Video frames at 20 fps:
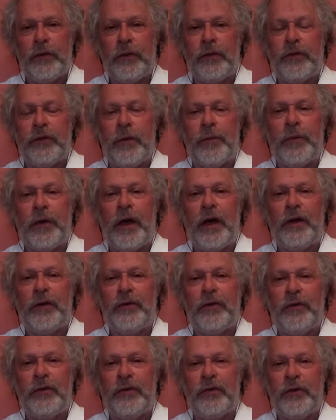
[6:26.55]
The
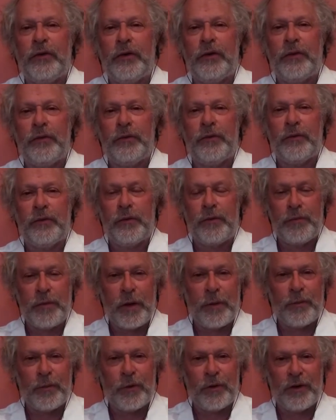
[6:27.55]
subconscious
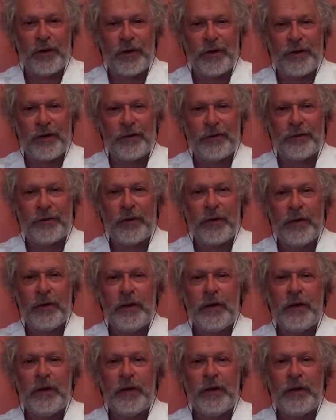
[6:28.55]
remember is